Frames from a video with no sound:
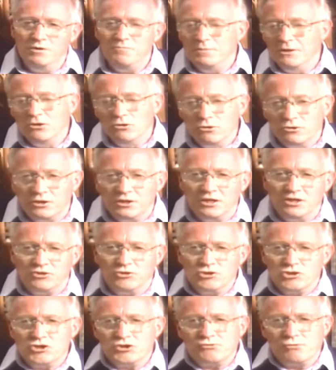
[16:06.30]
We've been looking
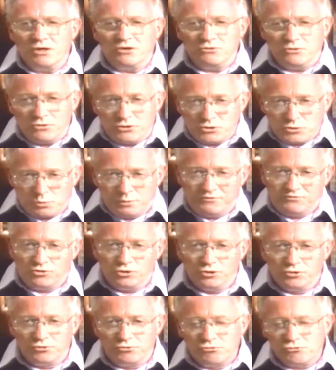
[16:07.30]
at the struggles we've
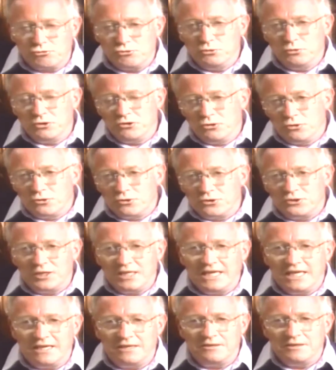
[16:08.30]
gone through in order
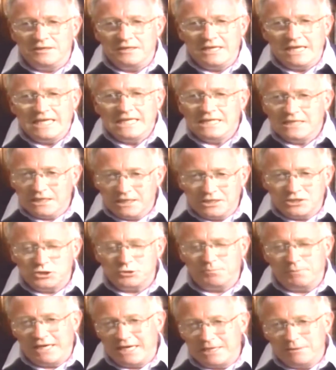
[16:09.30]
to get an
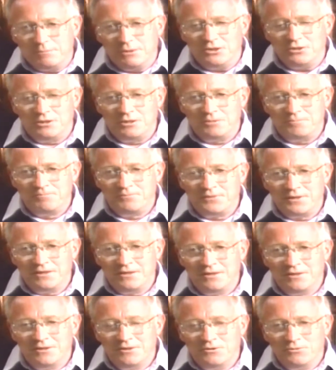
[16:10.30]
English Bible.
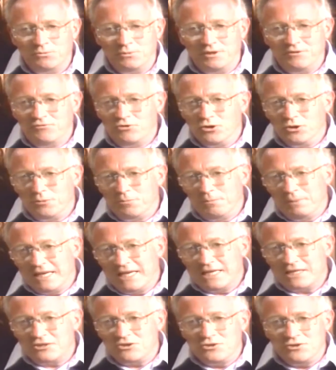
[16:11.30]
We've gone
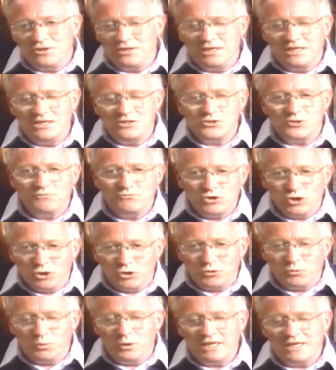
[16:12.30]
back to the days of
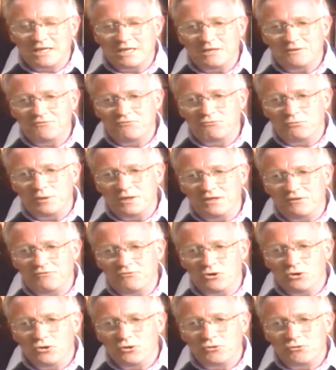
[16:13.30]
John Wickliffe.
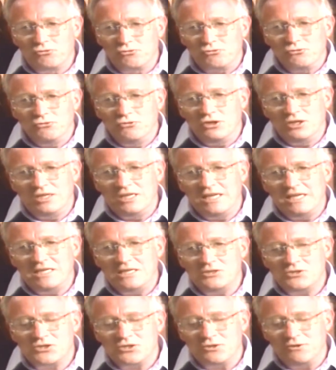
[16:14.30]
We've gone through the
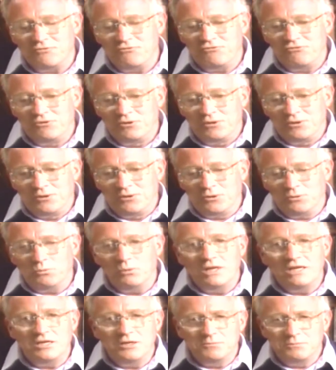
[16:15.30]
days of
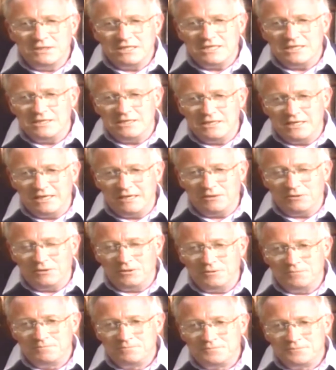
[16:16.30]
William
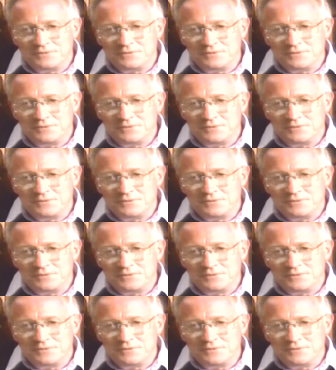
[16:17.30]
Tyndale.